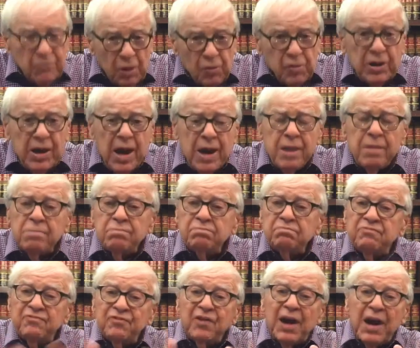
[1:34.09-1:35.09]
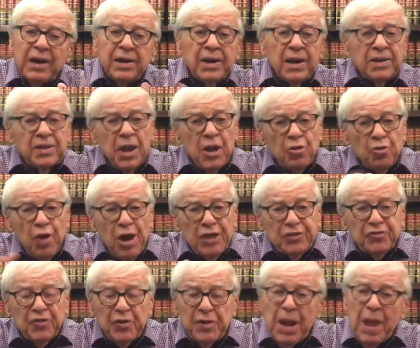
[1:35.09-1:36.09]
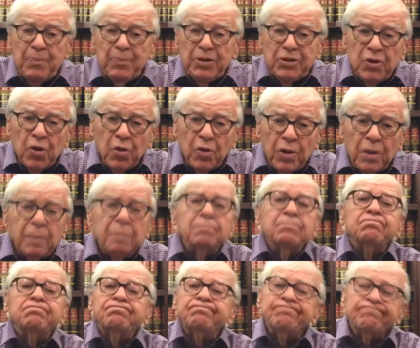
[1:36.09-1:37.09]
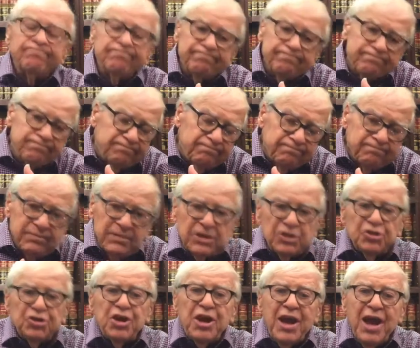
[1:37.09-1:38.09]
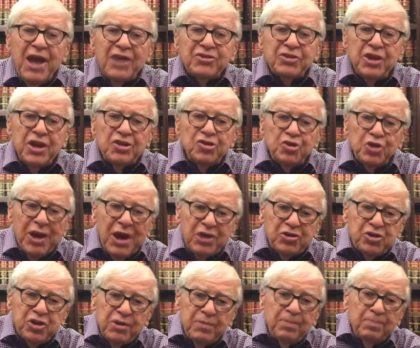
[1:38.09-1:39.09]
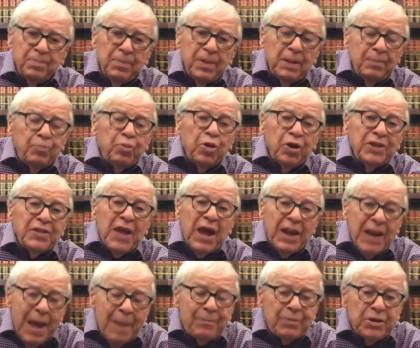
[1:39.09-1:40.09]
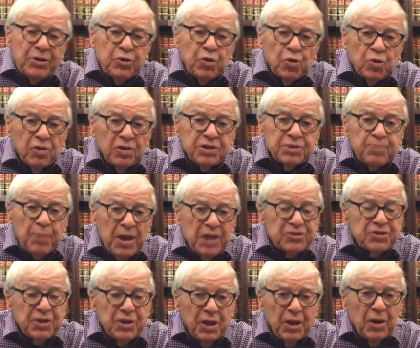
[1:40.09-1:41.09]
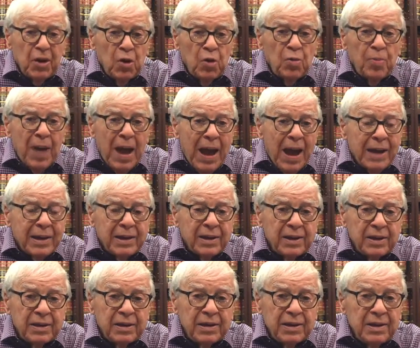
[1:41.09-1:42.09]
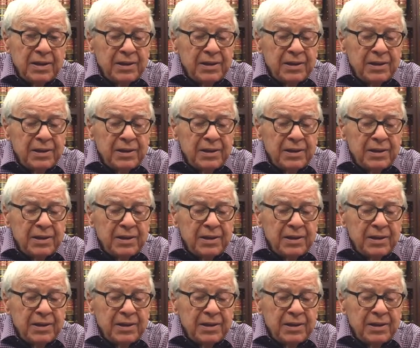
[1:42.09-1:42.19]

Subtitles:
Okay, fine. They arrange for an epidural. She has an injection put in that epidural space in the lower back.